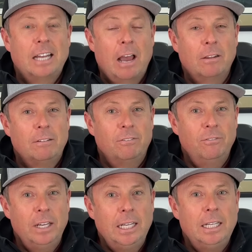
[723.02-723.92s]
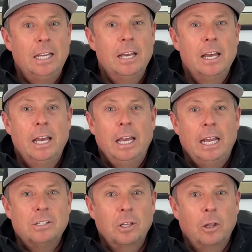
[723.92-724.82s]
how they feed
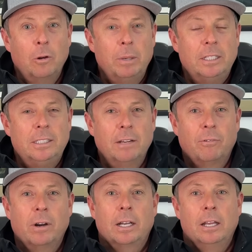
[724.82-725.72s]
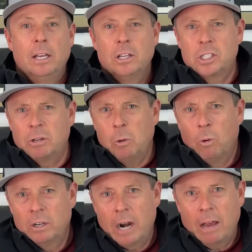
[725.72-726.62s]
is a little bit different. So you
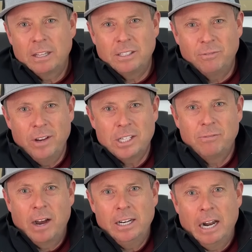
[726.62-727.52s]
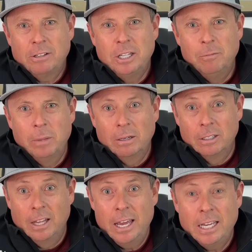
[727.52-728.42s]
wonder how these fish find it out to the middle
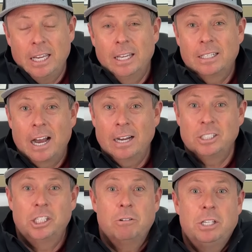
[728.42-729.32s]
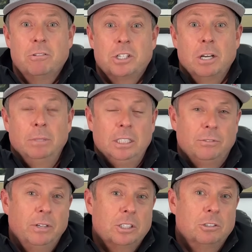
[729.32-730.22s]
lake. It kind of shows here some of
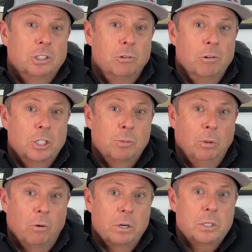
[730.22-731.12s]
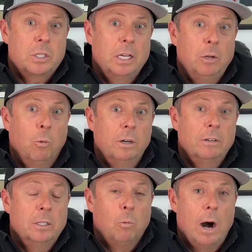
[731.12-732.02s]
these fish are true explorers, and you wonder
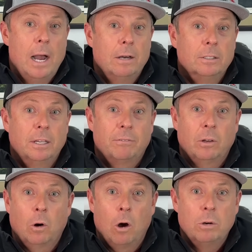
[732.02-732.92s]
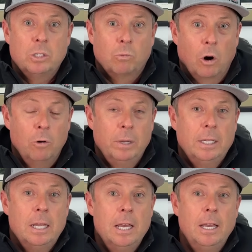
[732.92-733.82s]
in the wild if they're always
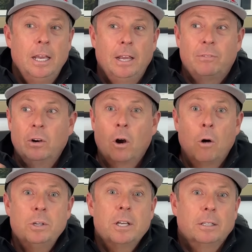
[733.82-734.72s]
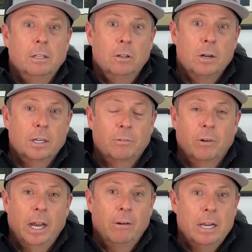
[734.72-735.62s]
roaming, if they're always on the look
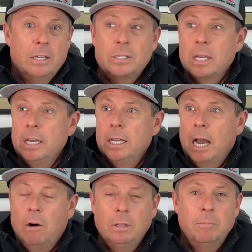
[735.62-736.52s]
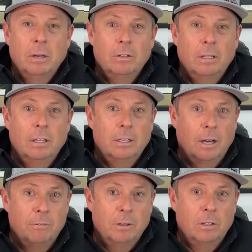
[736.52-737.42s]
for areas out in the middle
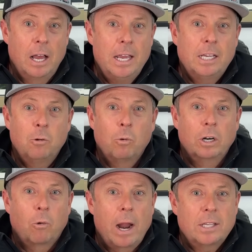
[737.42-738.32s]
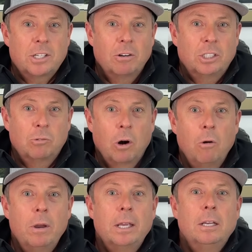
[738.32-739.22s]
of the lake where grass starts
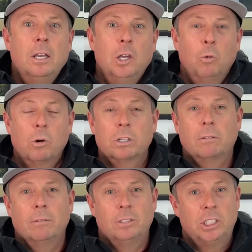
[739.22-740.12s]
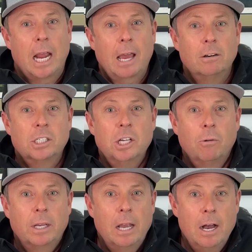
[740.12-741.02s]
growing, where shad are
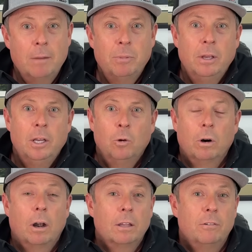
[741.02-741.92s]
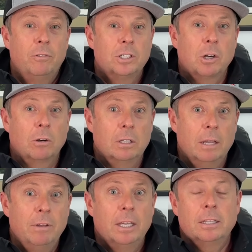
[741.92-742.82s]
showing up, where other fish aren't
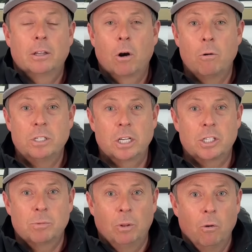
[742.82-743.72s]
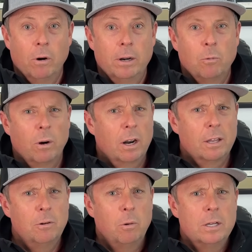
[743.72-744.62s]
living. They're always exploring, where
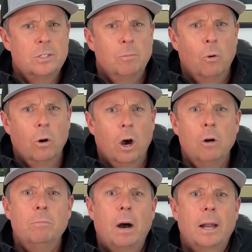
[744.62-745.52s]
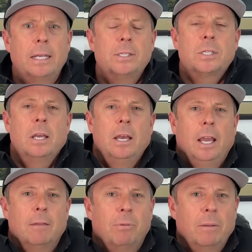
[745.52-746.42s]
other ones are more homebodies
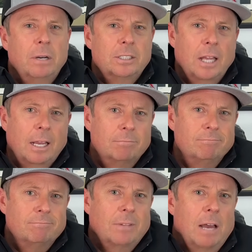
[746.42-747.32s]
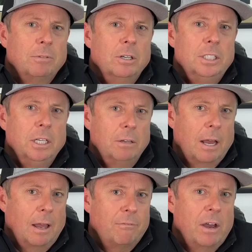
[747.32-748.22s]
and pretty much like, I'm good, dude.
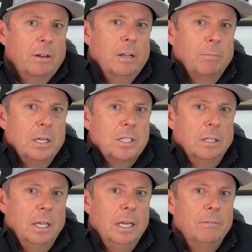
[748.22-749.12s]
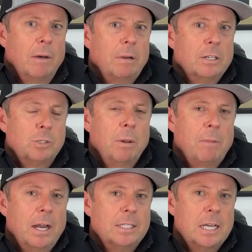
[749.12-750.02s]
I, I found a good place to live. I'm going to spend
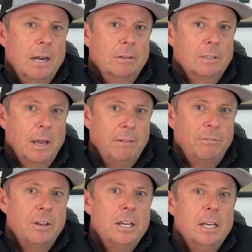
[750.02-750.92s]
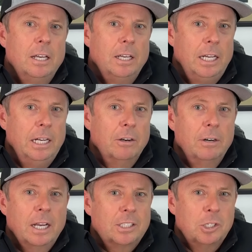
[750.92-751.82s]
my entire life
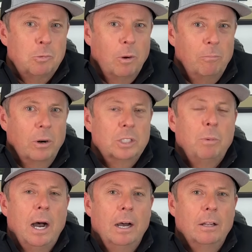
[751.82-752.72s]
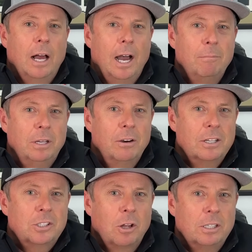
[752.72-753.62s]
here next to this one brush pile. I'm good
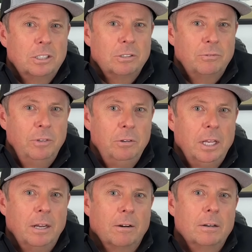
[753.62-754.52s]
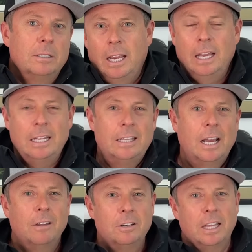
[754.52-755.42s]
as long as there's food here. And then the
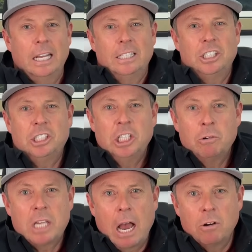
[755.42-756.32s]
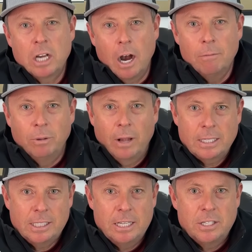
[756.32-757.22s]
other thing, it just shows how
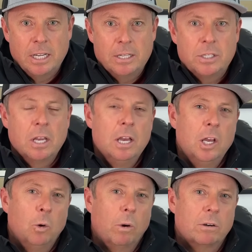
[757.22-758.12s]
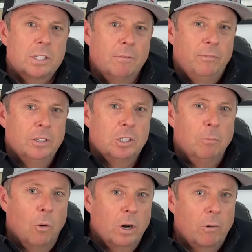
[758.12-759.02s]
complex this is, where some fish are
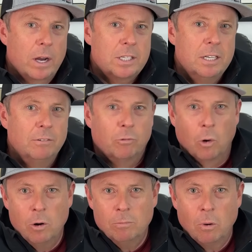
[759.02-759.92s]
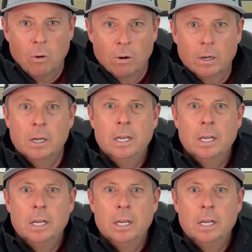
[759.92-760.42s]
more aggressive, roam more.